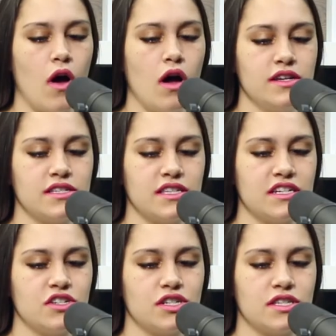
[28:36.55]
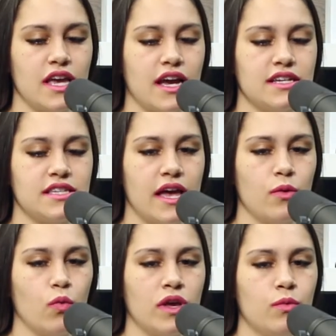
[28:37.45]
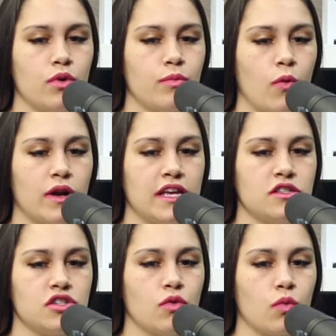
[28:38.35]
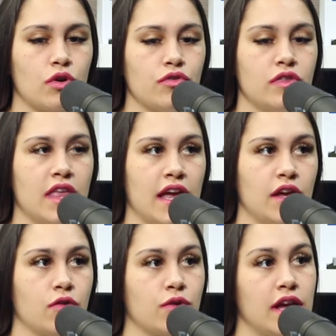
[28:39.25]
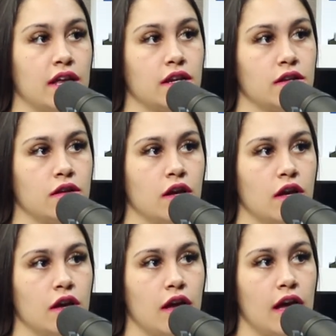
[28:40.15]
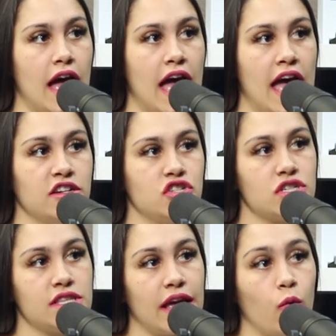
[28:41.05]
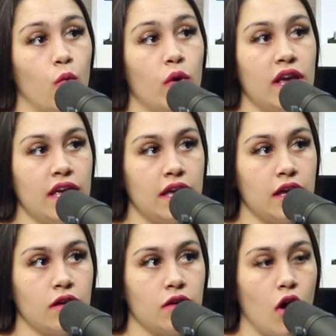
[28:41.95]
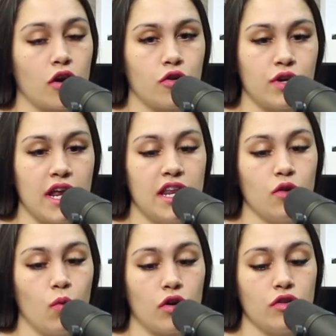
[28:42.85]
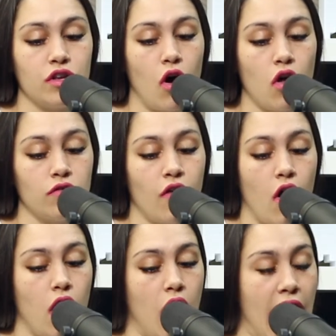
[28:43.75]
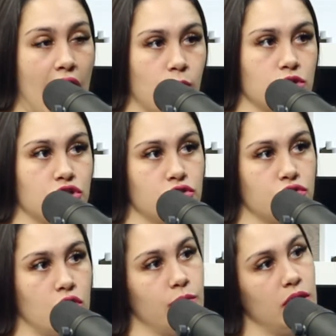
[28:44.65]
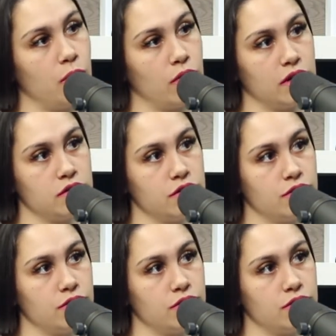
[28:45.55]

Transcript: honestly, it's just like I said, we were born into the world they created. And just like we are creating the world that all of our children are being born into.